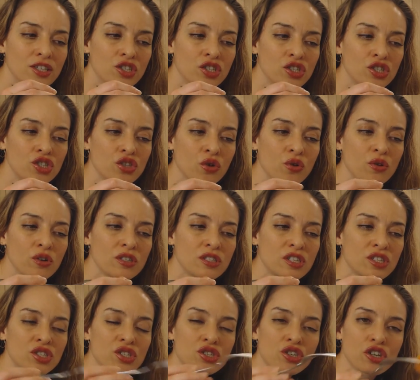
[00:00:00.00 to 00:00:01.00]
Just don't
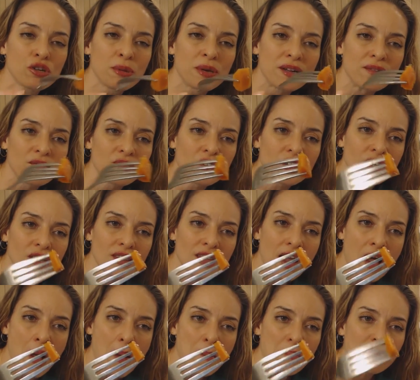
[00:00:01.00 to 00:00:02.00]
disturb it. Look at
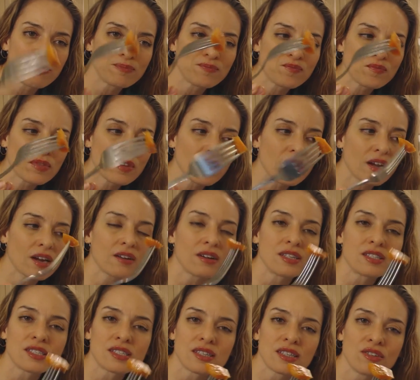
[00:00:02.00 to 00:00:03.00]
that.
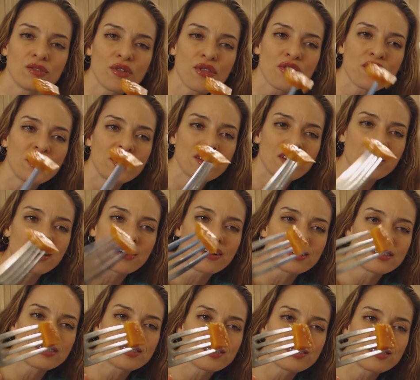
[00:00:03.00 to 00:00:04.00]
Carrots, little thin
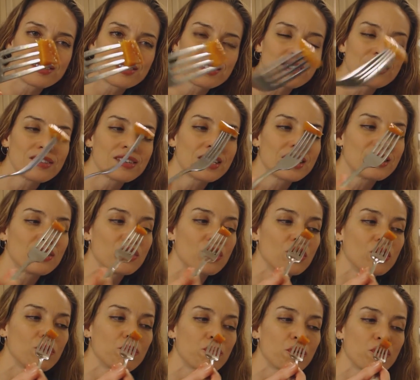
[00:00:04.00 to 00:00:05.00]
carrots, still in
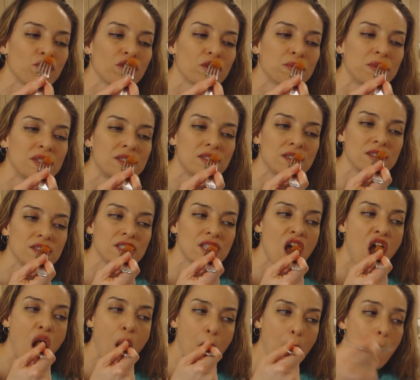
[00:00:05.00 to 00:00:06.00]
perfect pieces.
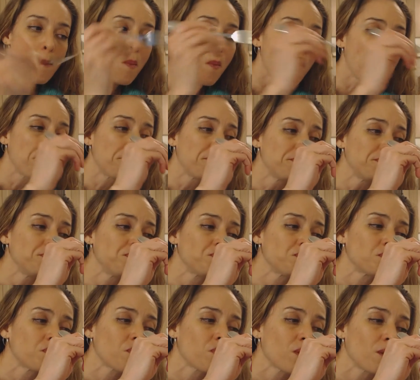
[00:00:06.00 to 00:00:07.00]

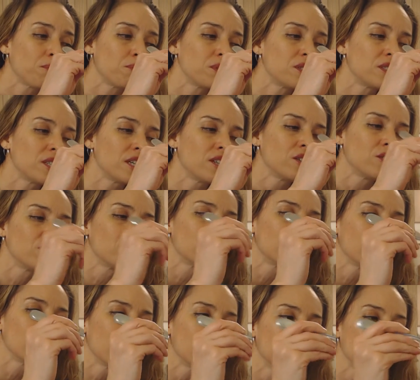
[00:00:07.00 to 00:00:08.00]
Potatoes,
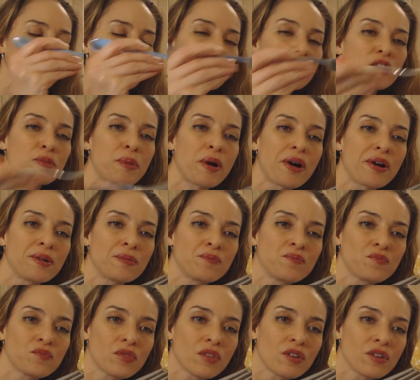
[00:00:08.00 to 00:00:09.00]
they like to fall apart.
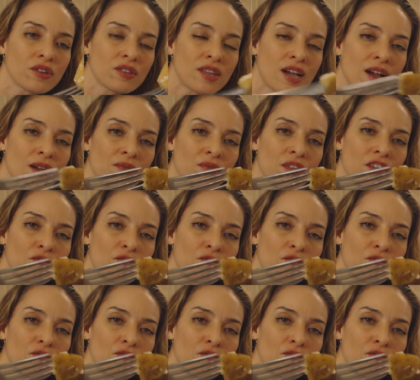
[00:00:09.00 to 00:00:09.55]
Look at that.